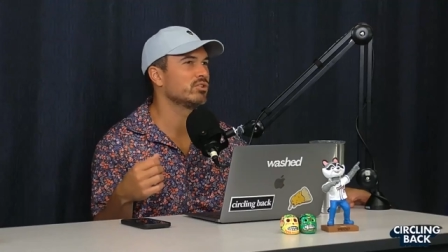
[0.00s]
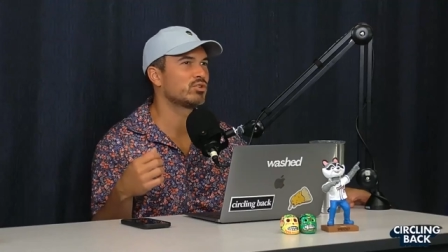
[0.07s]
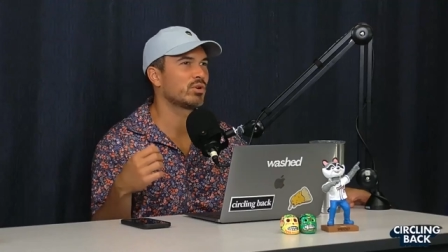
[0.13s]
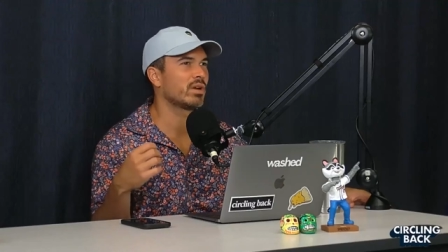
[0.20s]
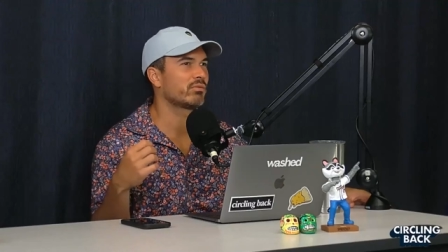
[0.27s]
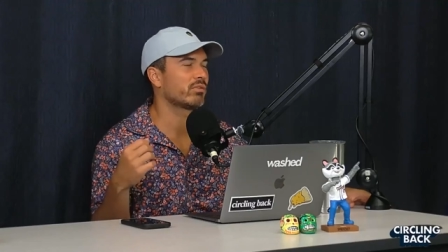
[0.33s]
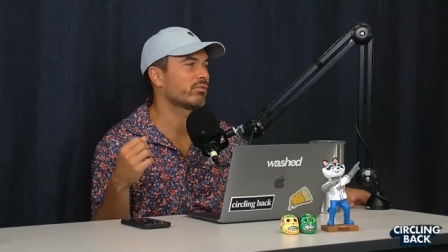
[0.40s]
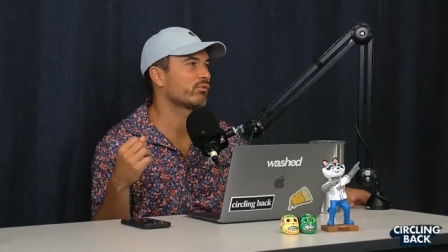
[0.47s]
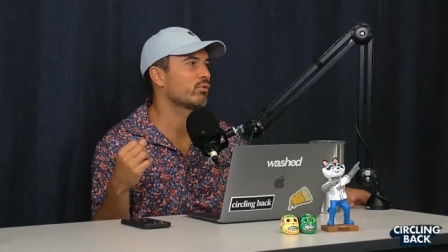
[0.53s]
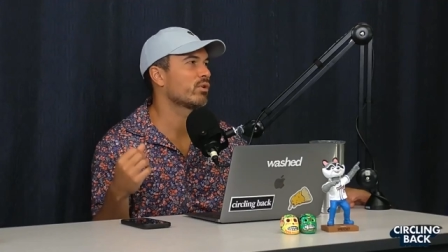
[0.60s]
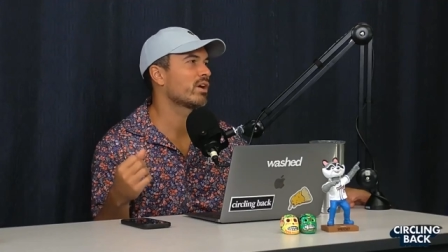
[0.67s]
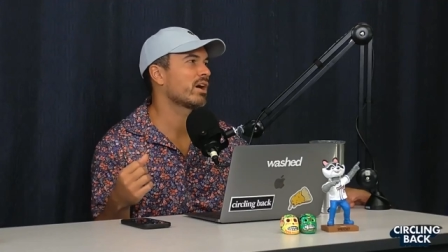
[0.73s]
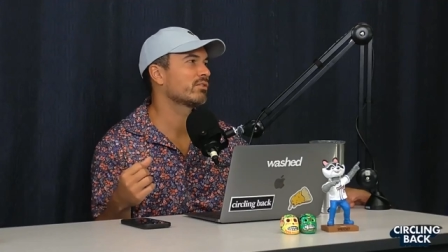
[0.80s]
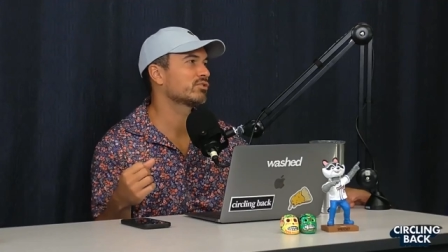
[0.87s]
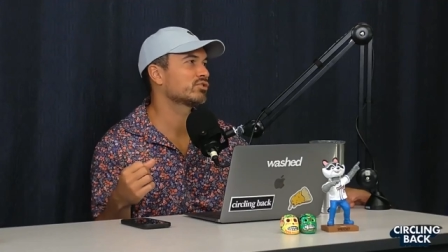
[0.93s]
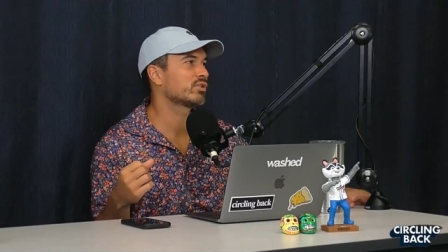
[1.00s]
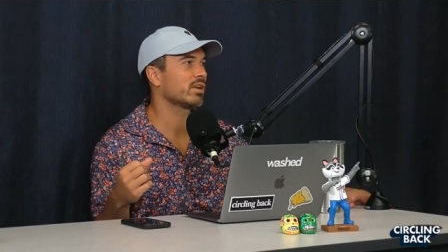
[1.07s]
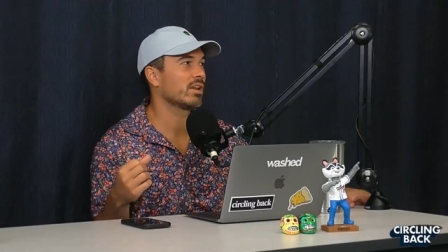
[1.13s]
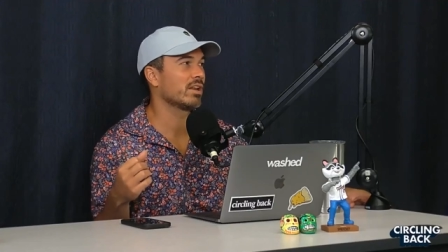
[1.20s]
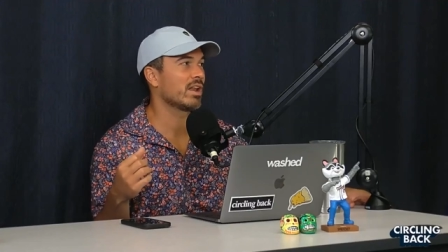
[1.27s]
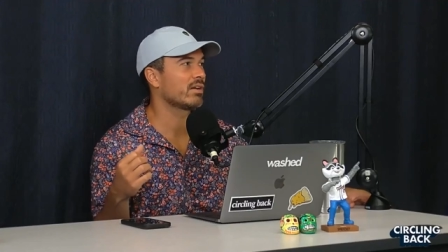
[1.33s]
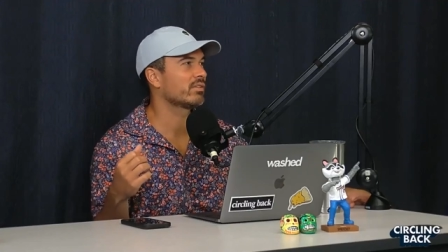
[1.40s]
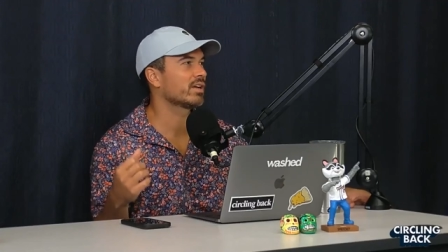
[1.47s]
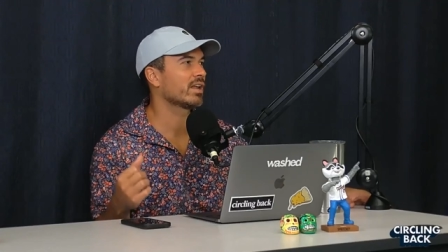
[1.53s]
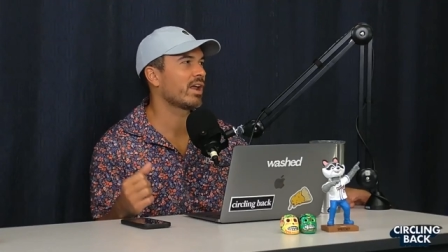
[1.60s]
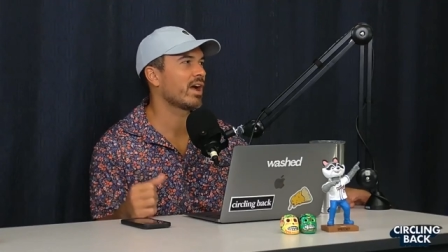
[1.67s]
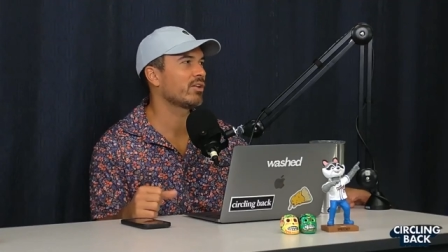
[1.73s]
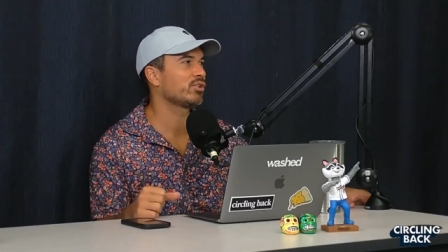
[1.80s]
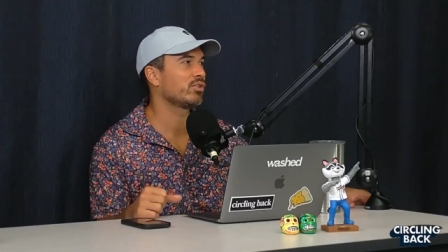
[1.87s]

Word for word: drink for four hours straight and never get out,